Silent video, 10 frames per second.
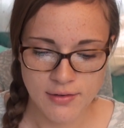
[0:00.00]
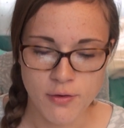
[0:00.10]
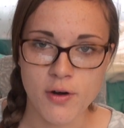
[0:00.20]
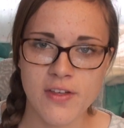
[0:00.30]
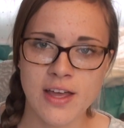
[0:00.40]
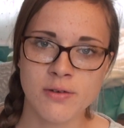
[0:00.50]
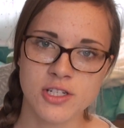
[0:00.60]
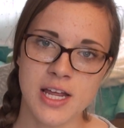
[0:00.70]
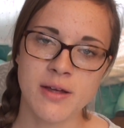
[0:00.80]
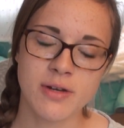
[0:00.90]
for the
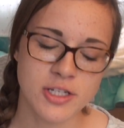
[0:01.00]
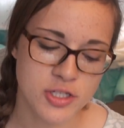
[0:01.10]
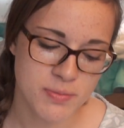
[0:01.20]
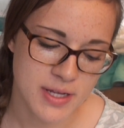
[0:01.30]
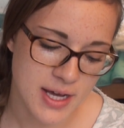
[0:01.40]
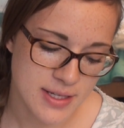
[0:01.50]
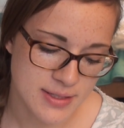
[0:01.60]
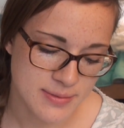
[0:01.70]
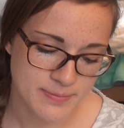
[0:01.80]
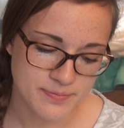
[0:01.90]
English language
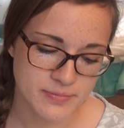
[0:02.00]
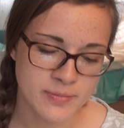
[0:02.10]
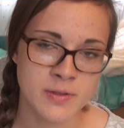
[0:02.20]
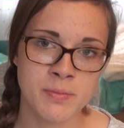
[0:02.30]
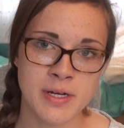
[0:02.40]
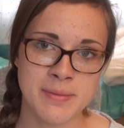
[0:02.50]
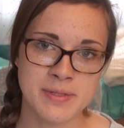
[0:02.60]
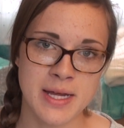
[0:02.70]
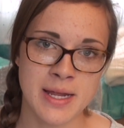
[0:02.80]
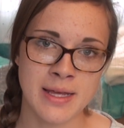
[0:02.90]
because it's pretty
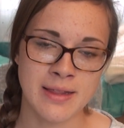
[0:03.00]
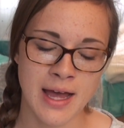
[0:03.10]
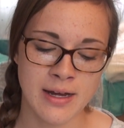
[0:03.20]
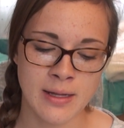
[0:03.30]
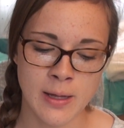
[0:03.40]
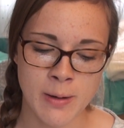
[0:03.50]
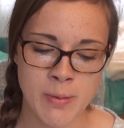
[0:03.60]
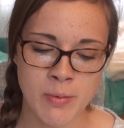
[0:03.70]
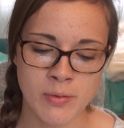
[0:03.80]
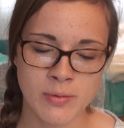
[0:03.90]
upsetting that a lot of
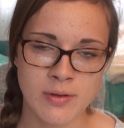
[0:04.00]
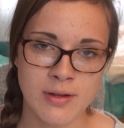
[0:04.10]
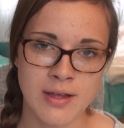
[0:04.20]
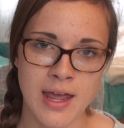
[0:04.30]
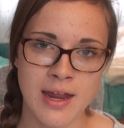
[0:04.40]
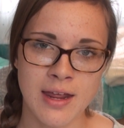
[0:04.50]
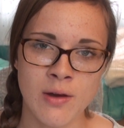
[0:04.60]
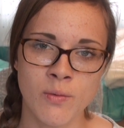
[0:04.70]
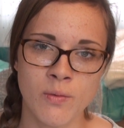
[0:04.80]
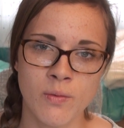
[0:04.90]
people can't
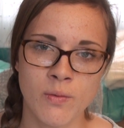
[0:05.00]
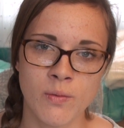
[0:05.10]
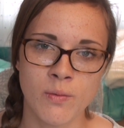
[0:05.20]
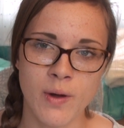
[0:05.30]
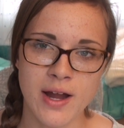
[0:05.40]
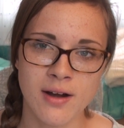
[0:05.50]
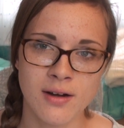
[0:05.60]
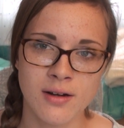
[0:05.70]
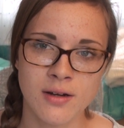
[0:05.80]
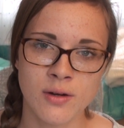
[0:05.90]
get
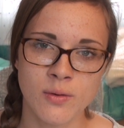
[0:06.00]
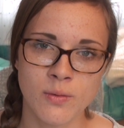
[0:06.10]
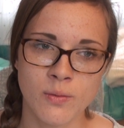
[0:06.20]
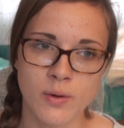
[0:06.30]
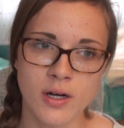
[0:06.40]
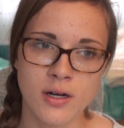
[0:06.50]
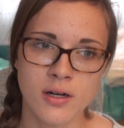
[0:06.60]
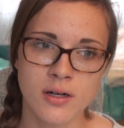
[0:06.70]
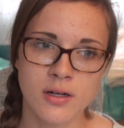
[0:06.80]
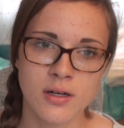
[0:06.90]
wear, were,
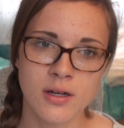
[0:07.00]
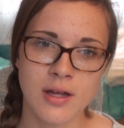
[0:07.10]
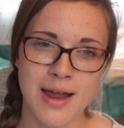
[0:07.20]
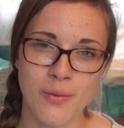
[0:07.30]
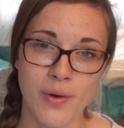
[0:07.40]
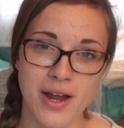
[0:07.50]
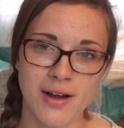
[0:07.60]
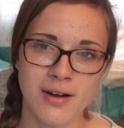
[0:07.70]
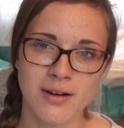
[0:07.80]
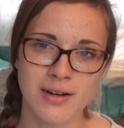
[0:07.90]
and
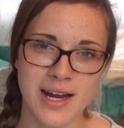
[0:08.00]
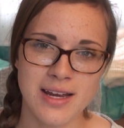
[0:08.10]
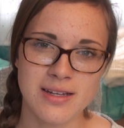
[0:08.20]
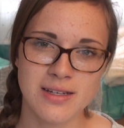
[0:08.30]
where right.